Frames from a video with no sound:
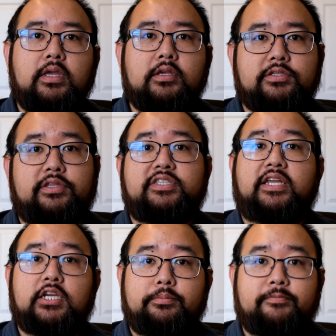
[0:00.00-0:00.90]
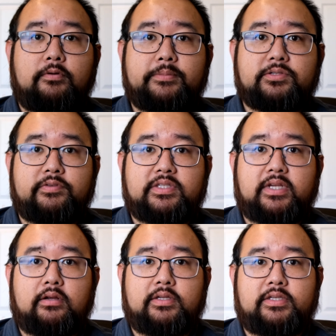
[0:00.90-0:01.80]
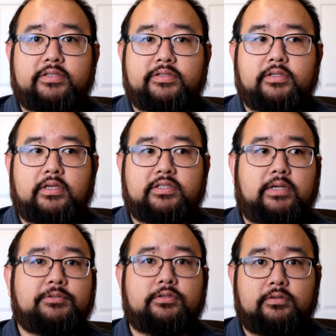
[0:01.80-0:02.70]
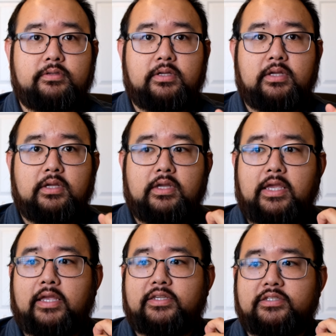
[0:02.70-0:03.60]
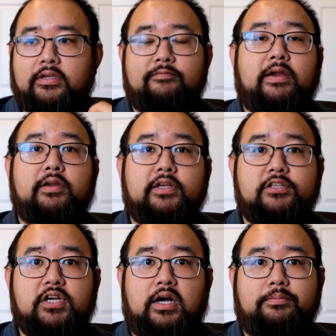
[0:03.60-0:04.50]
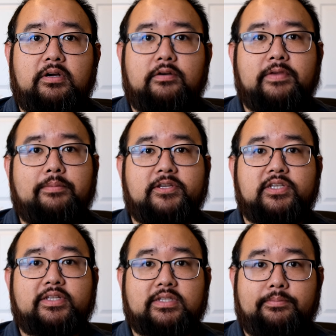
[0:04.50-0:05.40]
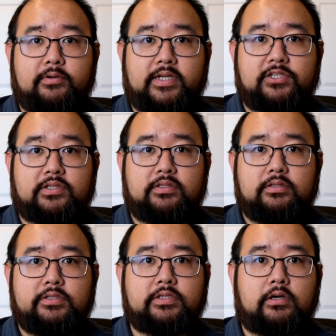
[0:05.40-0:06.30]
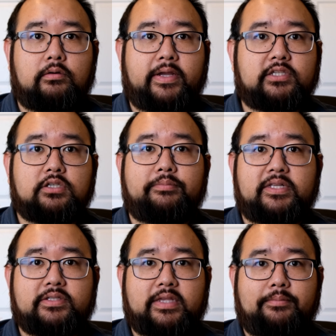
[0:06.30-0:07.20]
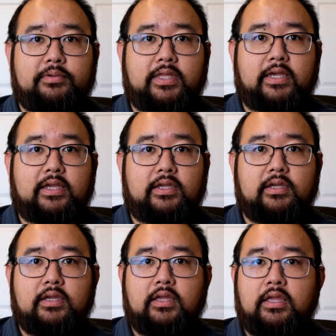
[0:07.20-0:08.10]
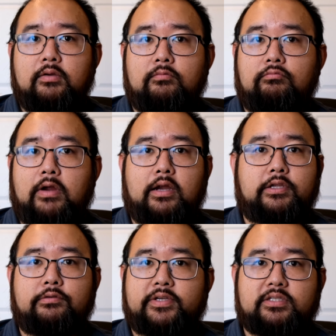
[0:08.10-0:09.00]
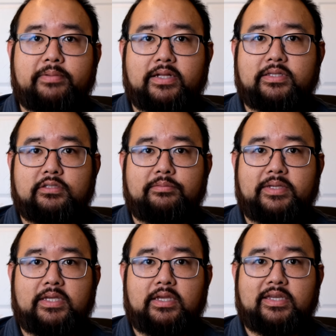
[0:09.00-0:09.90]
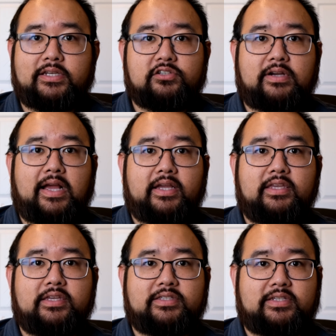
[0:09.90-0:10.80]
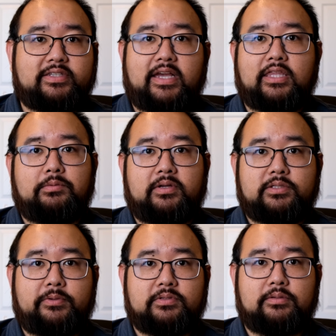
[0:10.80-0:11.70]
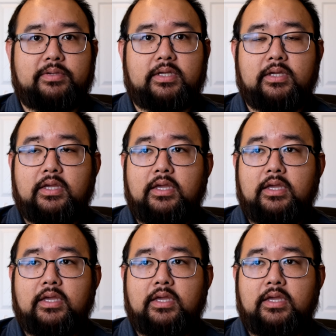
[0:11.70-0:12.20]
So the technical performance for the Terra is exceptional. It does a very good job of imaging and separation, so instruments that play where you expect it to be in a track is exactly where it's supposed to be.